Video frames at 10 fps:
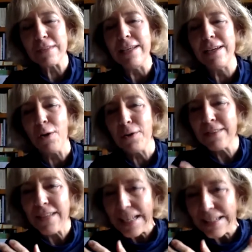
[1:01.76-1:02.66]
interesting
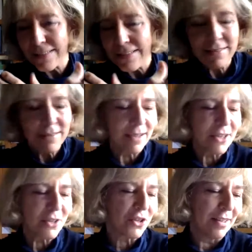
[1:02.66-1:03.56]
content
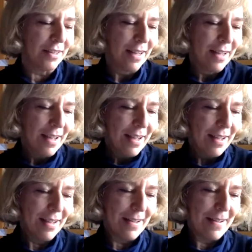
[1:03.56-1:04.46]
discussion.
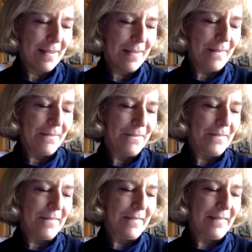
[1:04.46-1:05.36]

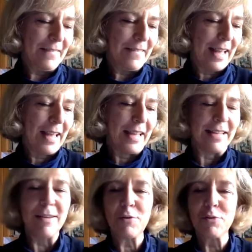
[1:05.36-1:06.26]
Um,
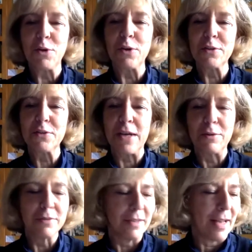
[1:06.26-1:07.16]
and of
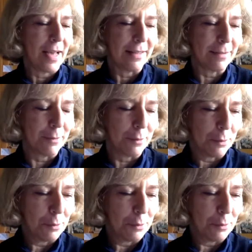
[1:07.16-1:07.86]
course, I would like